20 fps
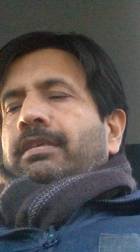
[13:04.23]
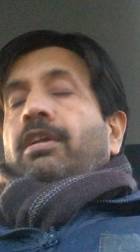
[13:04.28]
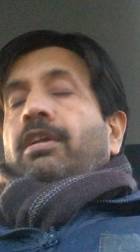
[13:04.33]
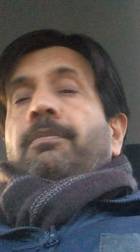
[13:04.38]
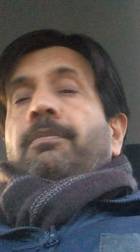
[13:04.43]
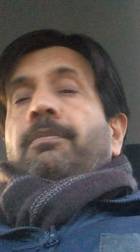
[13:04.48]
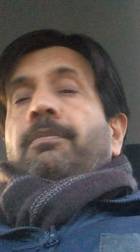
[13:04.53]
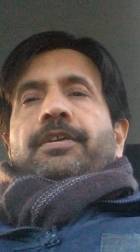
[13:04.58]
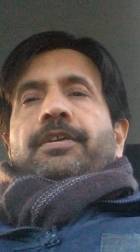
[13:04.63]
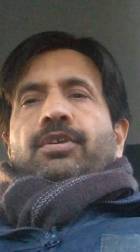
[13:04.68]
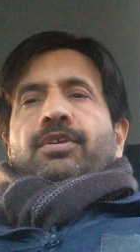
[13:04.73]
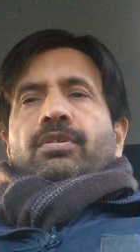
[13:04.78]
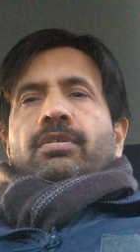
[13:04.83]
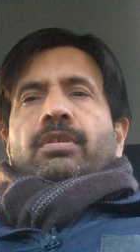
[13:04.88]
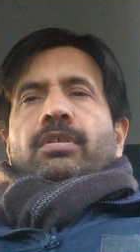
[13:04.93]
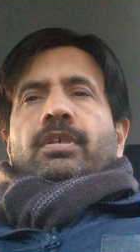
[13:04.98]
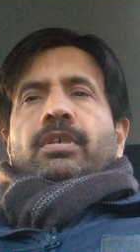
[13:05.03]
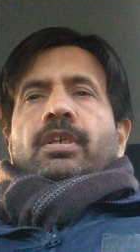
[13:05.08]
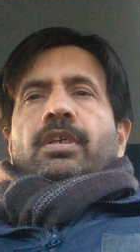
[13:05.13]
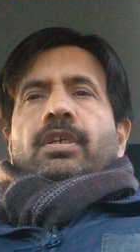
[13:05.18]
culprit you know
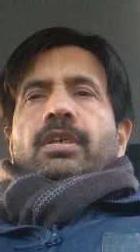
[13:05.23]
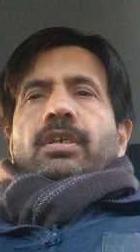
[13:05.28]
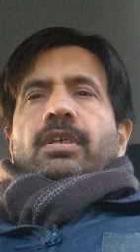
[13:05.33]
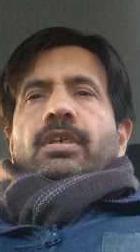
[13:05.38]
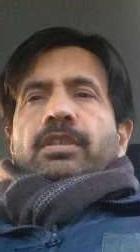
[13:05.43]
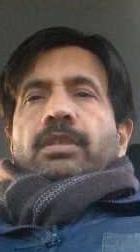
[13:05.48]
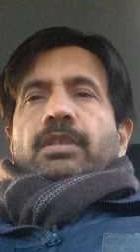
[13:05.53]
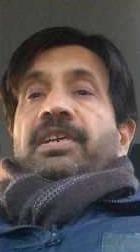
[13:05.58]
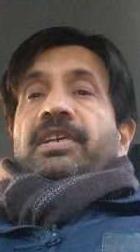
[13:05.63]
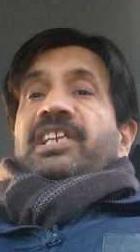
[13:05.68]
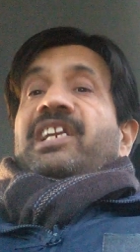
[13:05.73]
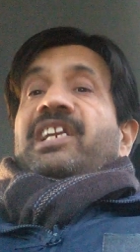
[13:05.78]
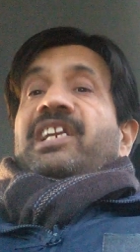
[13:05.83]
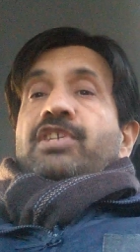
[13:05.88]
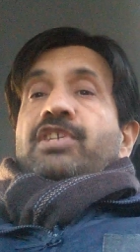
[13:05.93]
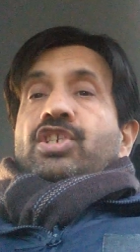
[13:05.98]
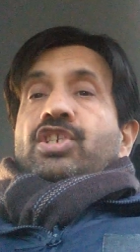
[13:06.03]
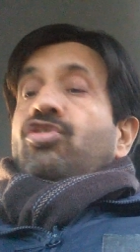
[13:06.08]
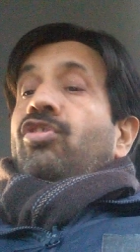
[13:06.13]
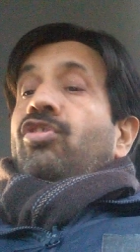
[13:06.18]
the bacteria
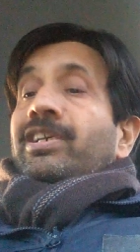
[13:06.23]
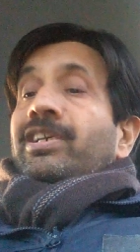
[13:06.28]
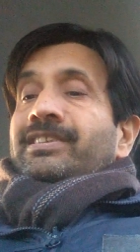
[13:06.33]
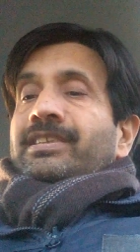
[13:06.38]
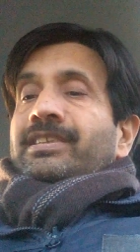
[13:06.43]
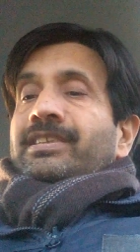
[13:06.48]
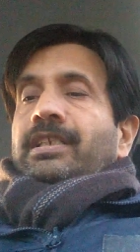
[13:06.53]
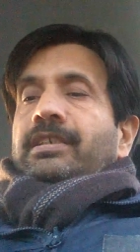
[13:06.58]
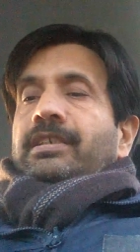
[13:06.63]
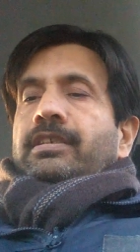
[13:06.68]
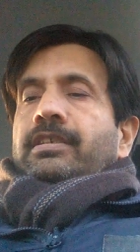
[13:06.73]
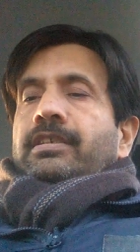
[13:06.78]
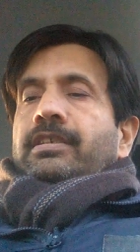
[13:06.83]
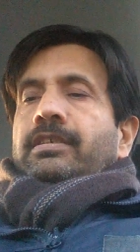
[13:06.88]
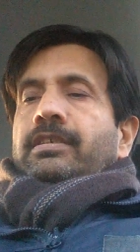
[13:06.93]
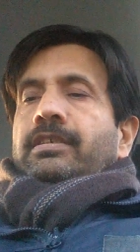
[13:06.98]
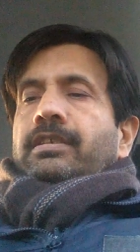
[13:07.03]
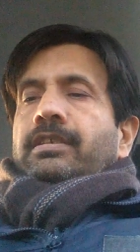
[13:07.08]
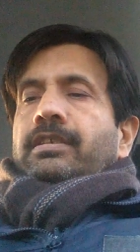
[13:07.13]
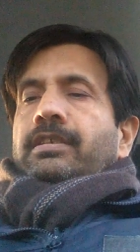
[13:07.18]
which is causing that
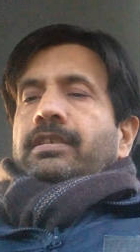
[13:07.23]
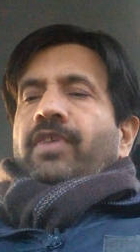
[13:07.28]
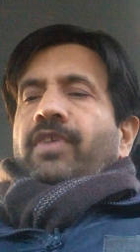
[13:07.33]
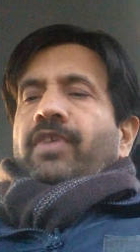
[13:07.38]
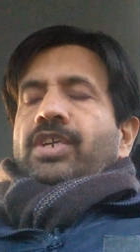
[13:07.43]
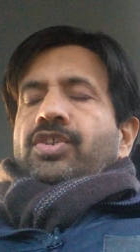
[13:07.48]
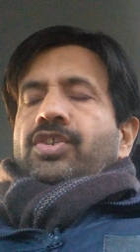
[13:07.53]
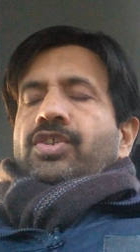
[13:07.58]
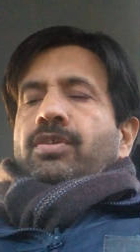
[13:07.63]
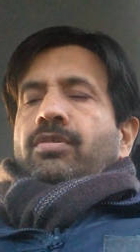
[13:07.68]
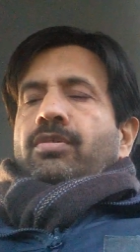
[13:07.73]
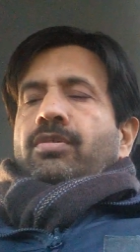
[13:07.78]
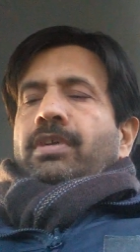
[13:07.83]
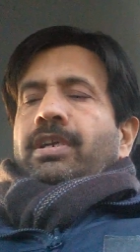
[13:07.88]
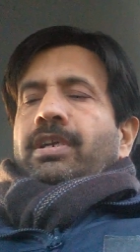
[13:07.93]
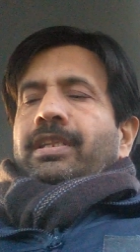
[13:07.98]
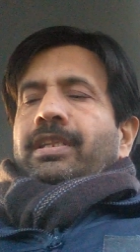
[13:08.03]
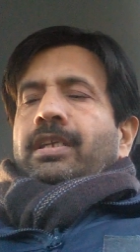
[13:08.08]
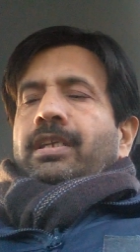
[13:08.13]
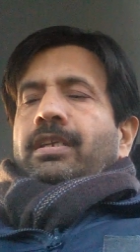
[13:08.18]
infection you know
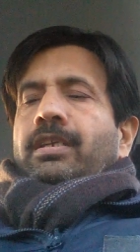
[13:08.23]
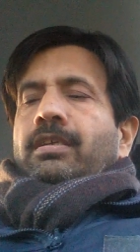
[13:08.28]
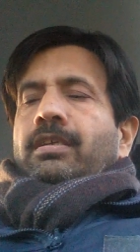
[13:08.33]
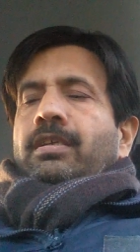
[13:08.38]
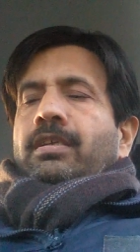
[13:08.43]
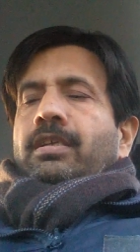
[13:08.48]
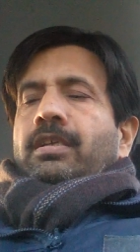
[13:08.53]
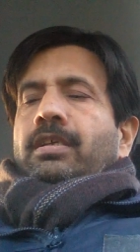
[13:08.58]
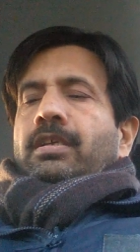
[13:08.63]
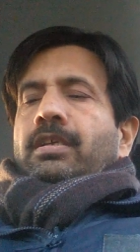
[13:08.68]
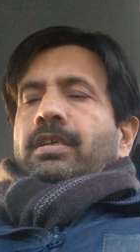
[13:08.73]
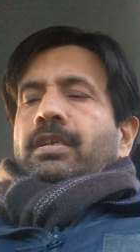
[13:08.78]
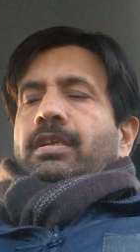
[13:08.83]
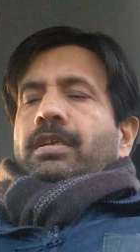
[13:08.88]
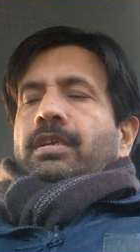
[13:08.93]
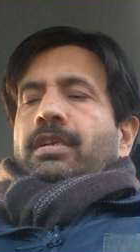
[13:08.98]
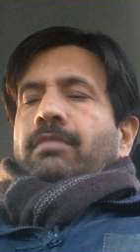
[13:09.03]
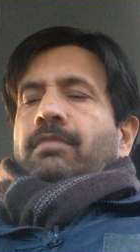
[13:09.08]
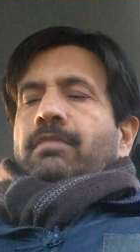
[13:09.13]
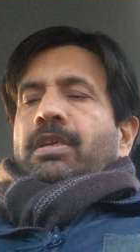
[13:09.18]
and then
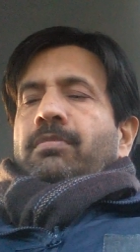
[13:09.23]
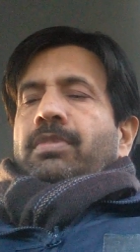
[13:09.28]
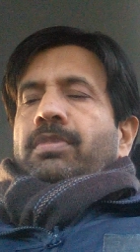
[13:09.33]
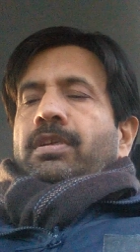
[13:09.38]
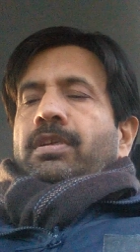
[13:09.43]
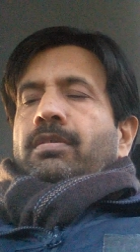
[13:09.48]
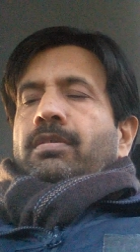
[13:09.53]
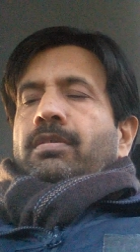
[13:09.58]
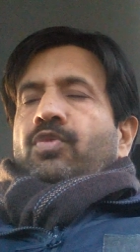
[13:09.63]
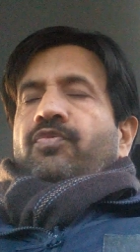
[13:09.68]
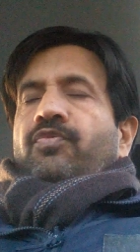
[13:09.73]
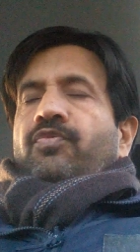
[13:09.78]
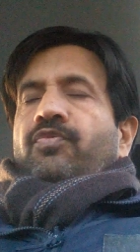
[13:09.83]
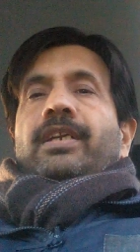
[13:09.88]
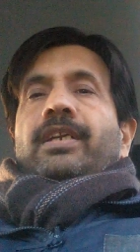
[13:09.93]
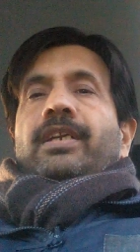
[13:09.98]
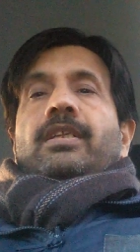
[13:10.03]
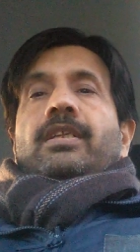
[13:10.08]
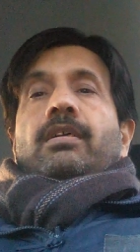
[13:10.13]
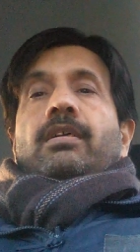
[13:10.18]
maybe to
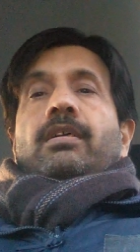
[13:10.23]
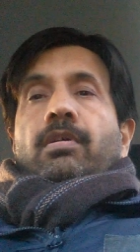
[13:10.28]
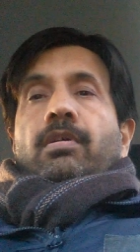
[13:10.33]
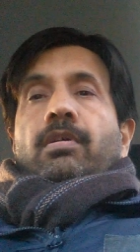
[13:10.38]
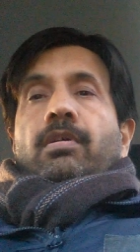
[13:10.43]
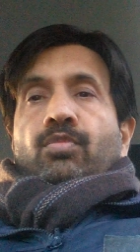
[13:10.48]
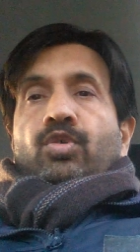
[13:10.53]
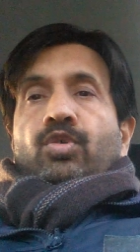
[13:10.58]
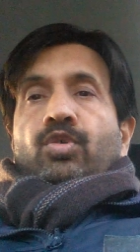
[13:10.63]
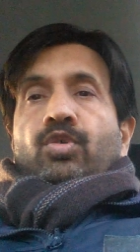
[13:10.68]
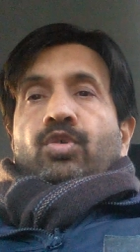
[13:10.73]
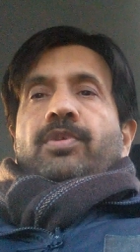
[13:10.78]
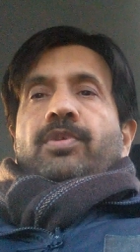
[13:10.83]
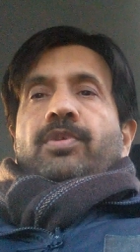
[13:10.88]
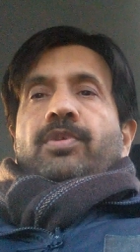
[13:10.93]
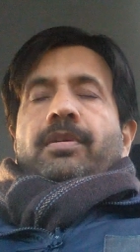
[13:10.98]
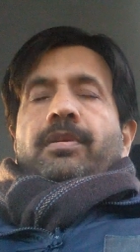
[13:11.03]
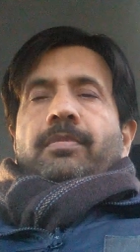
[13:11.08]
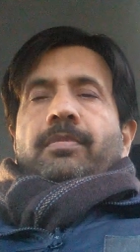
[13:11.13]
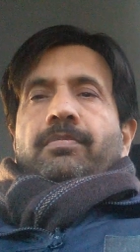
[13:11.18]
find the most
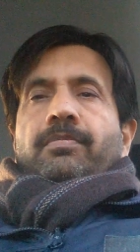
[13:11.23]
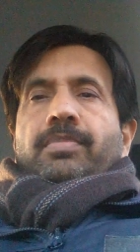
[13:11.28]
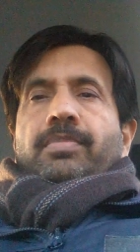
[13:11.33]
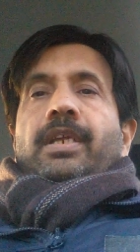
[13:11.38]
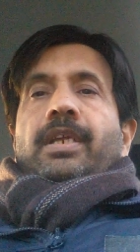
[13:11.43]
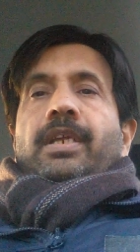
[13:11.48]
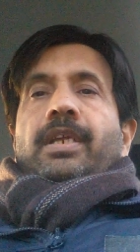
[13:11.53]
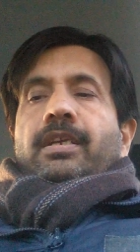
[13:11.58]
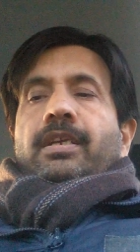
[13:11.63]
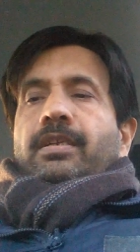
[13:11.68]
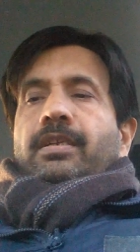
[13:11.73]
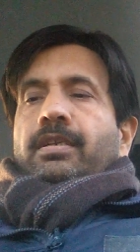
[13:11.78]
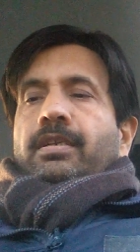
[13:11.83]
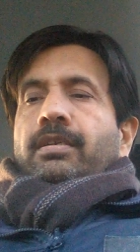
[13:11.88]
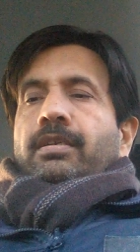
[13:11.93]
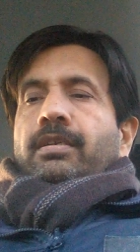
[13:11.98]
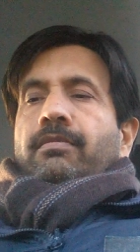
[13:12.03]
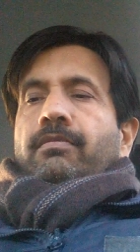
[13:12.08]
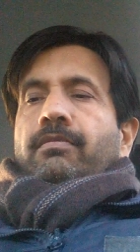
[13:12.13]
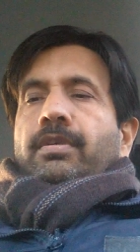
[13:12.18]
appropriate
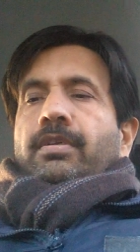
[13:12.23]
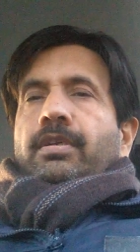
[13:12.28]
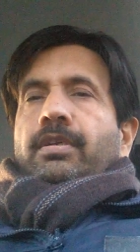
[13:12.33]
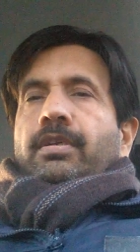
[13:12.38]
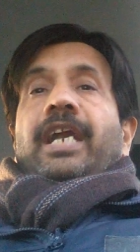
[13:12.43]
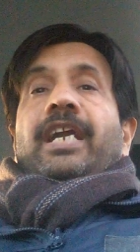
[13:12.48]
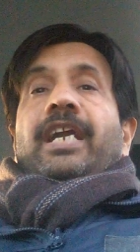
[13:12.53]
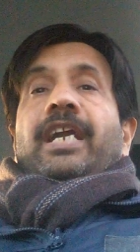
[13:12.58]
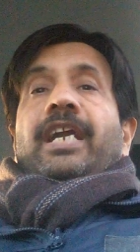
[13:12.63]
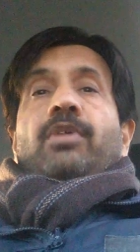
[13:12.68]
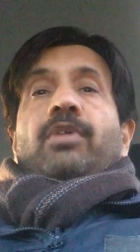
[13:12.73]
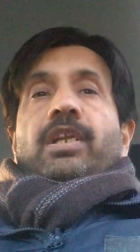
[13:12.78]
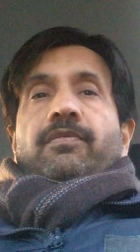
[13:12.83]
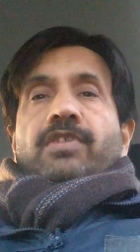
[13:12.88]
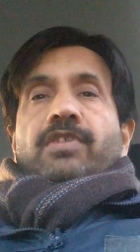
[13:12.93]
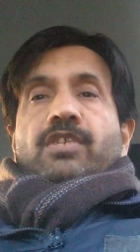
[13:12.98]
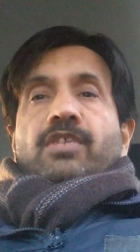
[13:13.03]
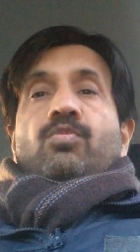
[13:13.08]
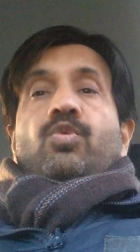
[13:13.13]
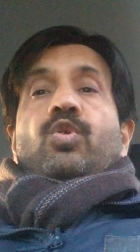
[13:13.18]
antibiotic
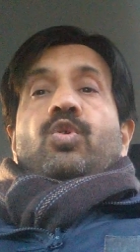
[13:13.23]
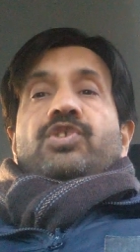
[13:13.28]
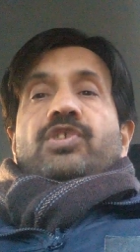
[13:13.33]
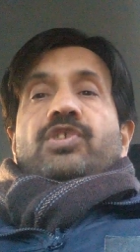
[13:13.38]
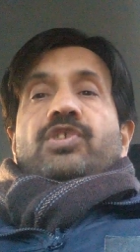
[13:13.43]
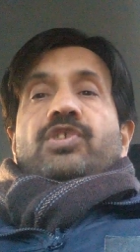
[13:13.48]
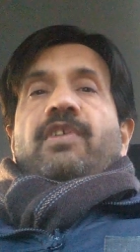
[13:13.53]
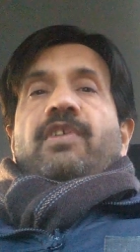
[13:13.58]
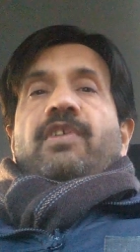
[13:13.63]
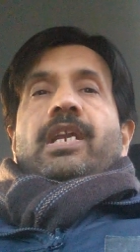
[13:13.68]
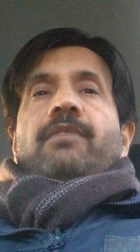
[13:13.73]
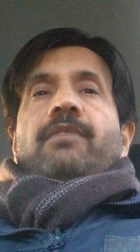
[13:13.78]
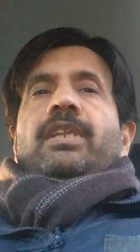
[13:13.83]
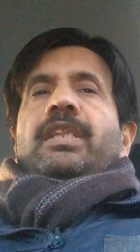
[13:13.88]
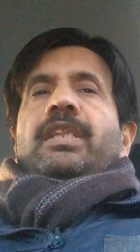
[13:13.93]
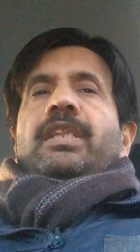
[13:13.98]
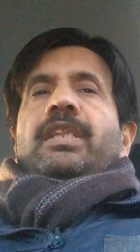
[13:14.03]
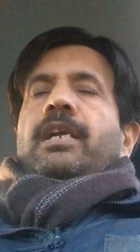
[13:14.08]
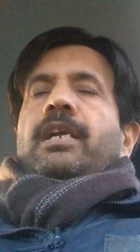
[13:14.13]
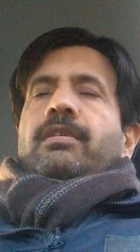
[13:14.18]
which is most effective
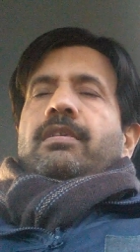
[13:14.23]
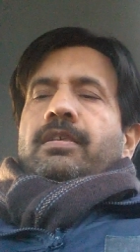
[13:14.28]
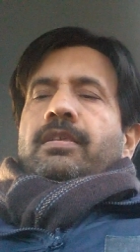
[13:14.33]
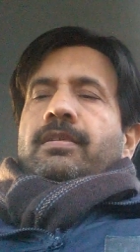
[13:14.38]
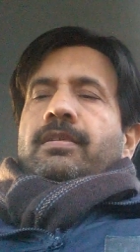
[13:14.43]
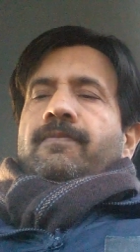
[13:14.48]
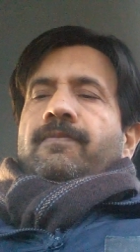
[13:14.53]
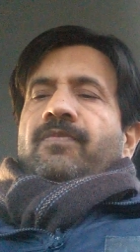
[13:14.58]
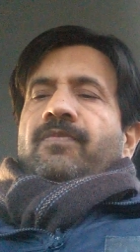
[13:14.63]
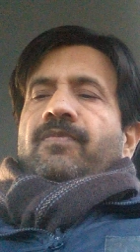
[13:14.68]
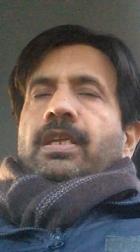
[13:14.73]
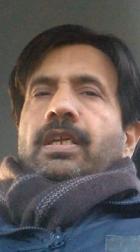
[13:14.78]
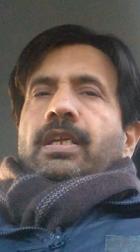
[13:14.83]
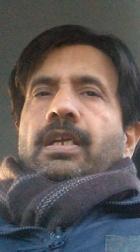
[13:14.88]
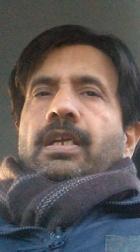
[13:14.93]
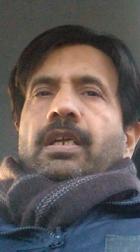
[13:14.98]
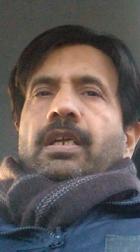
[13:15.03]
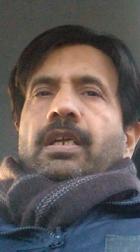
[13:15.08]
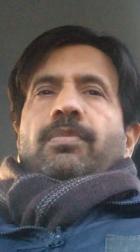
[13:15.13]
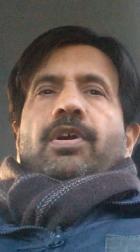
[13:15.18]
in
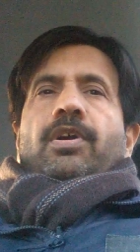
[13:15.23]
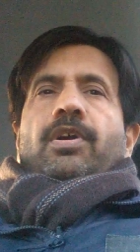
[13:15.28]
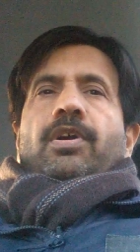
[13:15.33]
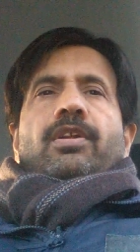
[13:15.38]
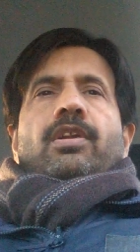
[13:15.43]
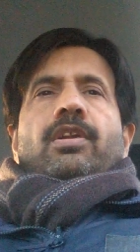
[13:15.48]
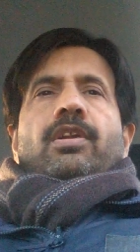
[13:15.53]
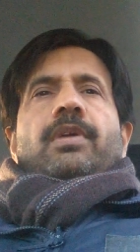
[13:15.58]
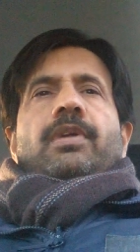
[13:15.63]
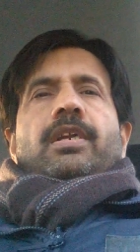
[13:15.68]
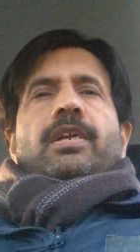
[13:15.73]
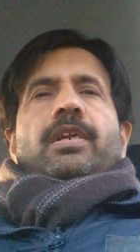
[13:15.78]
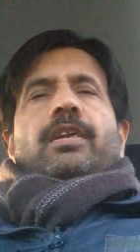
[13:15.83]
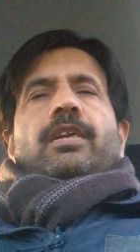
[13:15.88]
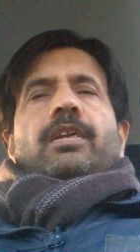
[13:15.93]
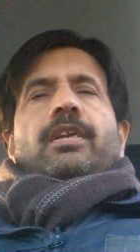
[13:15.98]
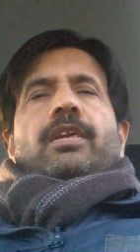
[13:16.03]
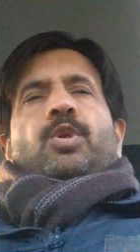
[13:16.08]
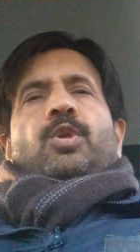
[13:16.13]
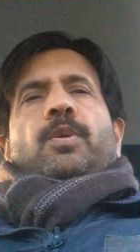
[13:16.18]
that particular
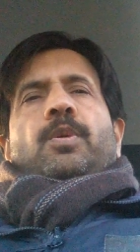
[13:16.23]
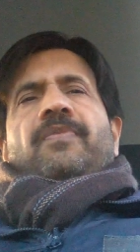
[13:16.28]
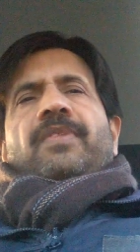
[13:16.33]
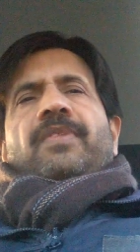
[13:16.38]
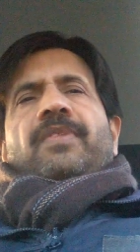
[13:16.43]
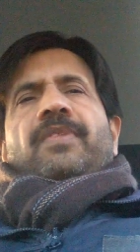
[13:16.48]
bacteria you know